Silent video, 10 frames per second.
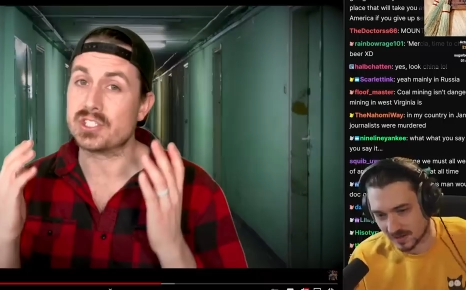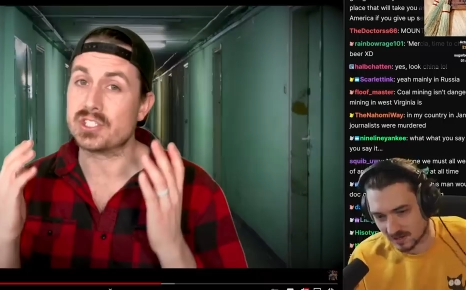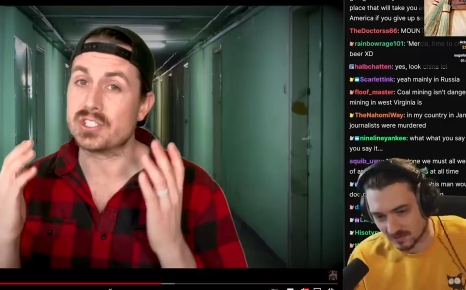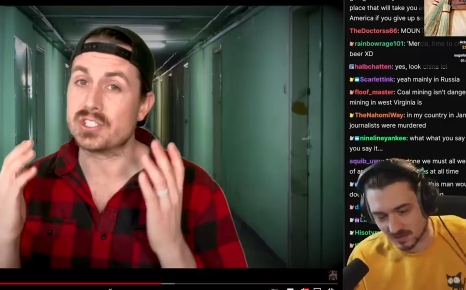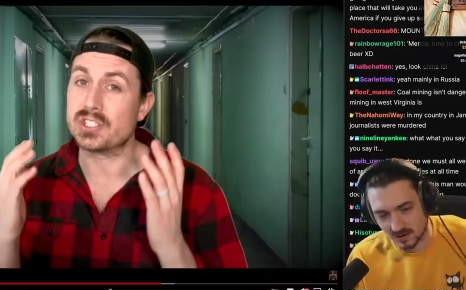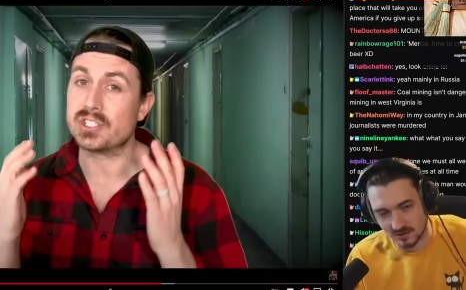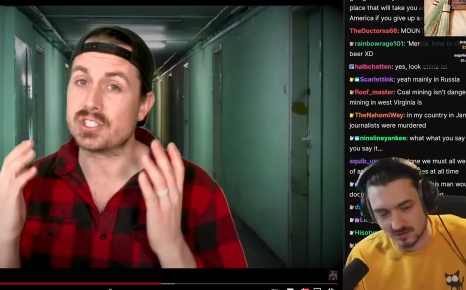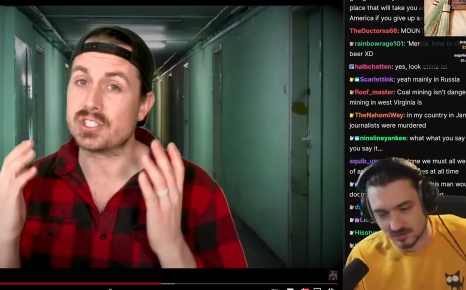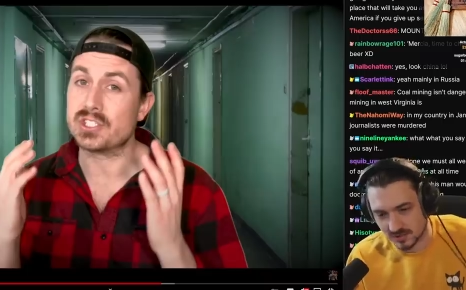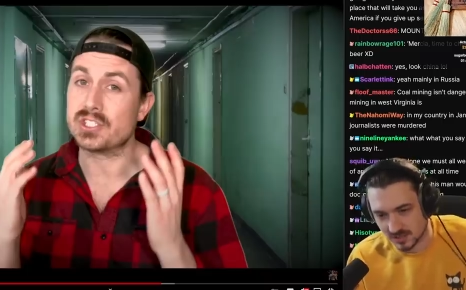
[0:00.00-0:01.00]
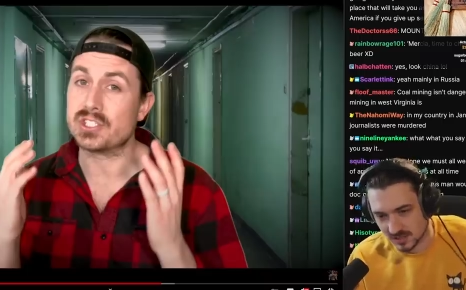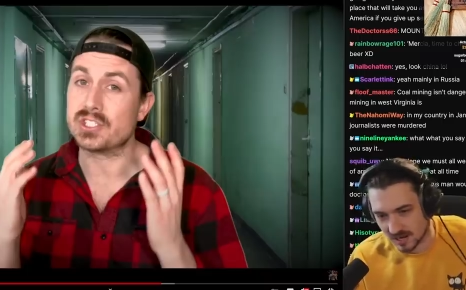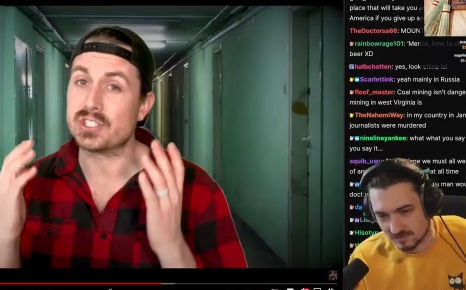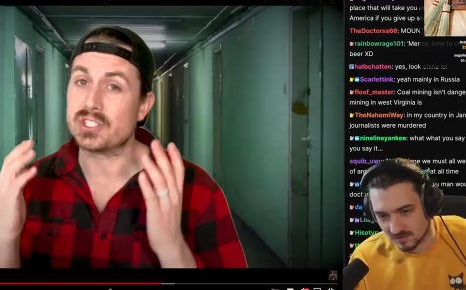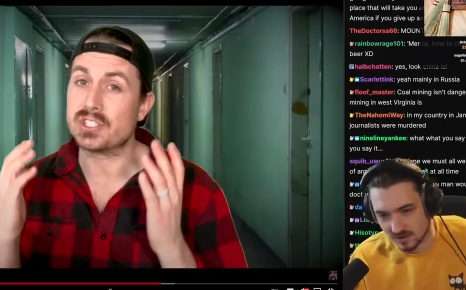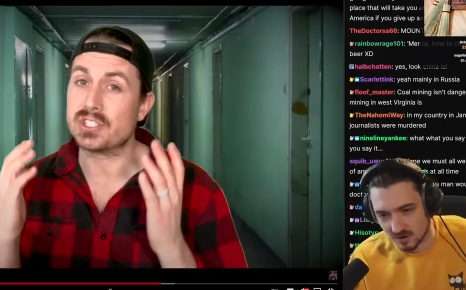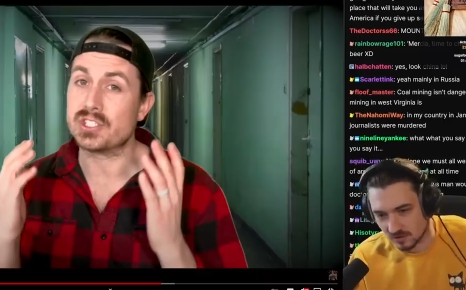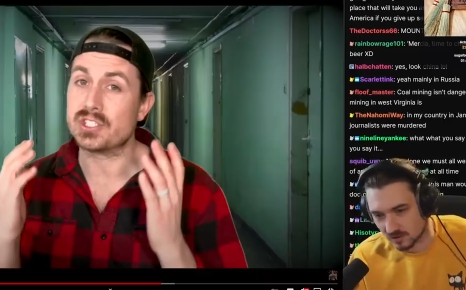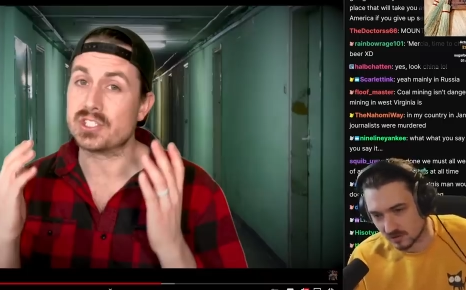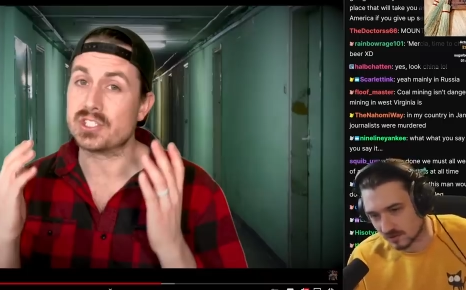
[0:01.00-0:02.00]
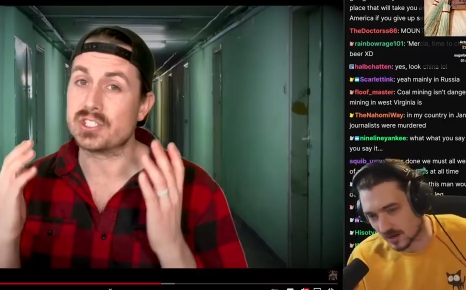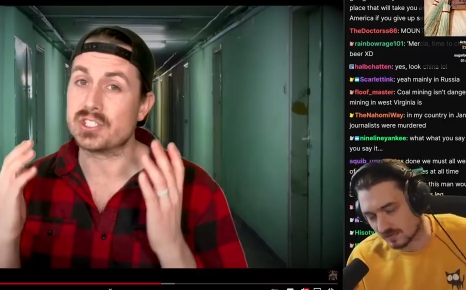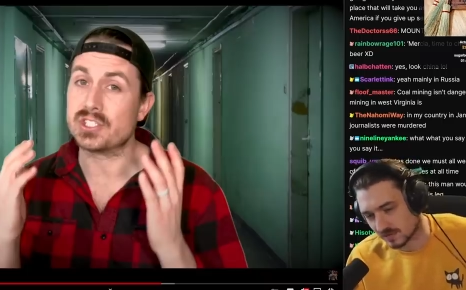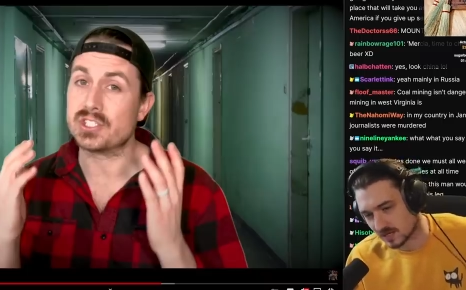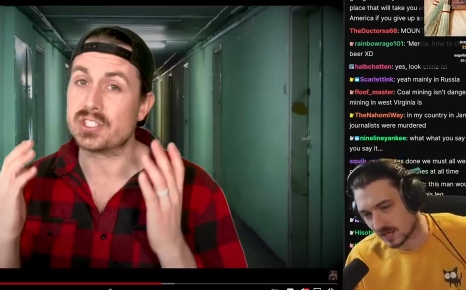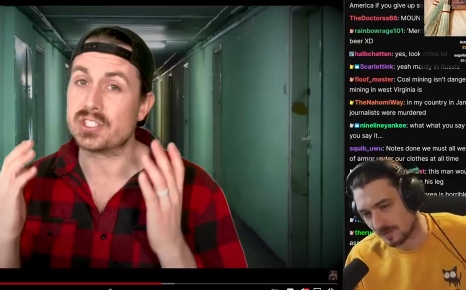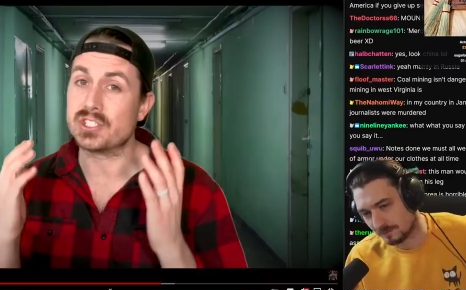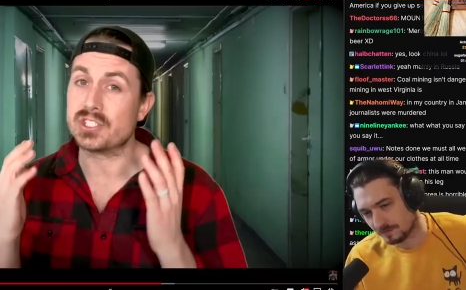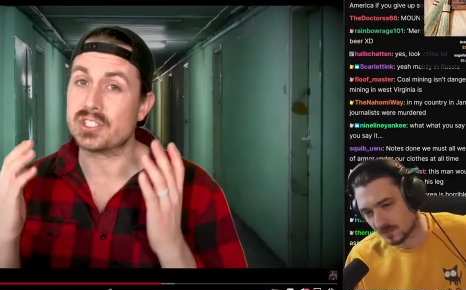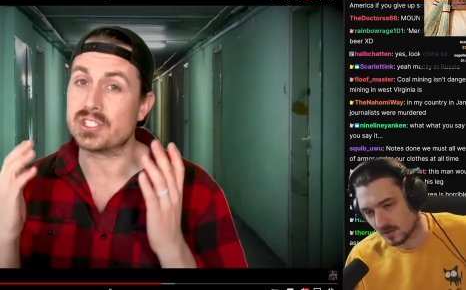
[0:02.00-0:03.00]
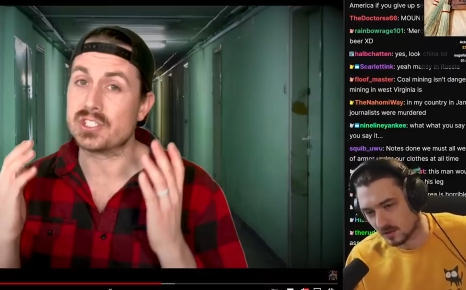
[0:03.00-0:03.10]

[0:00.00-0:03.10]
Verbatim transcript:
Speaker 1: about different countries because I have no clue half the time.